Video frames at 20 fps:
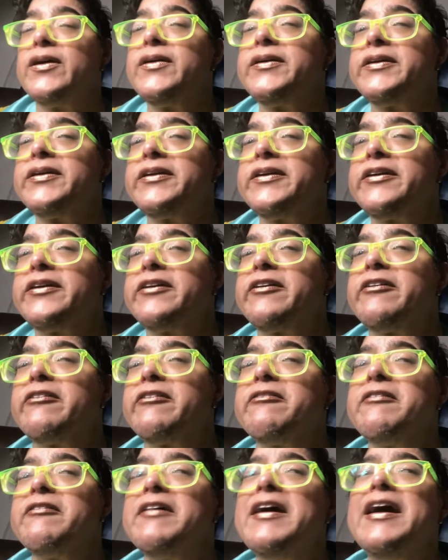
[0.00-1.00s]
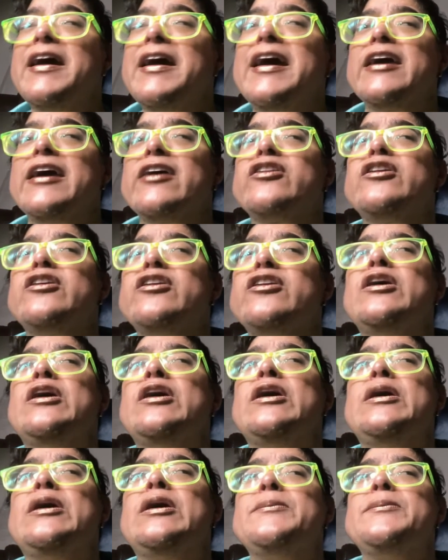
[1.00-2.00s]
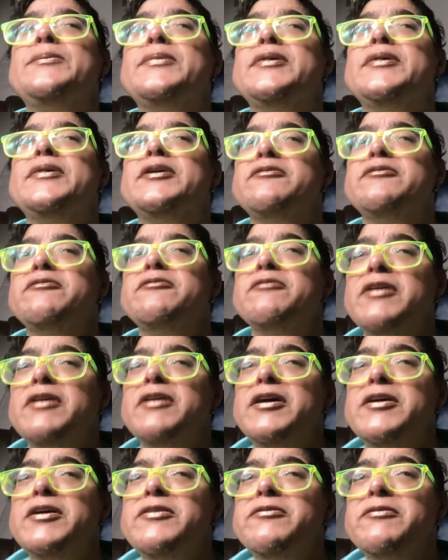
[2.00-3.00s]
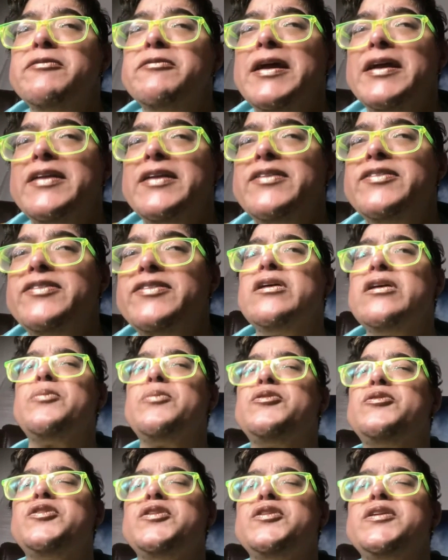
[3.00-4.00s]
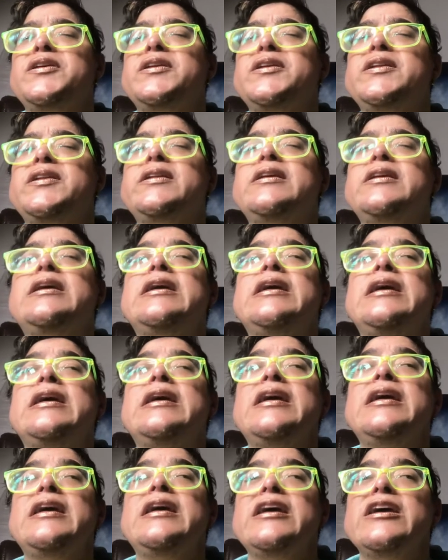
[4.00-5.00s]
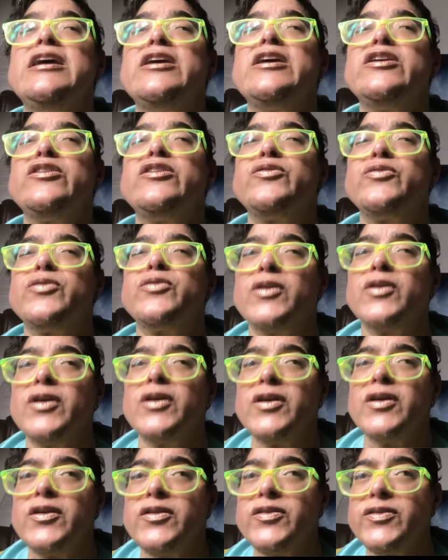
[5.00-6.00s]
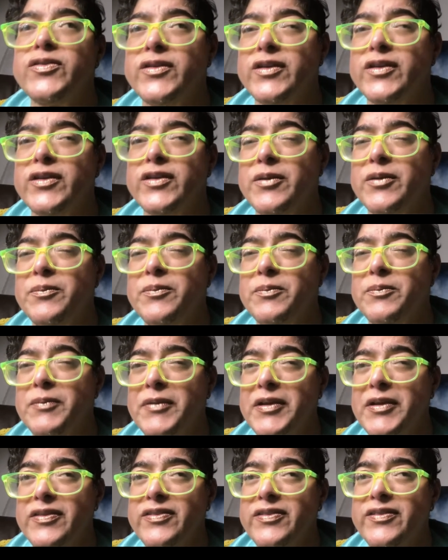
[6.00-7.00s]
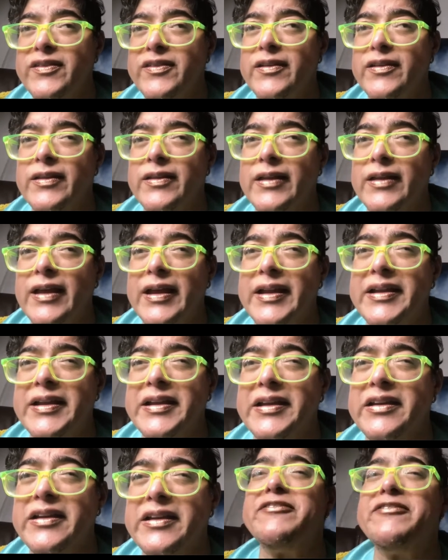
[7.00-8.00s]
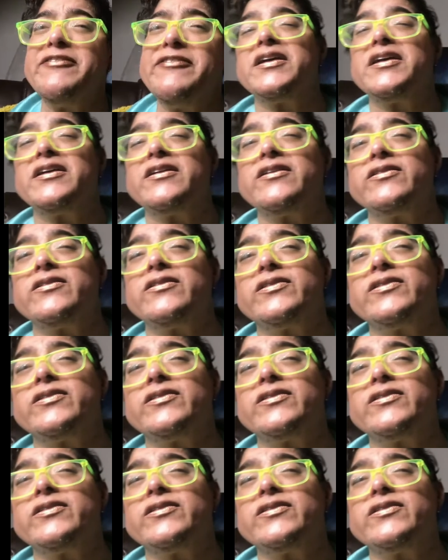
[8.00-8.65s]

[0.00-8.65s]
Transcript: But one way to manage the grief of this disruption is for us to commit to letting go of idealizing the good old days.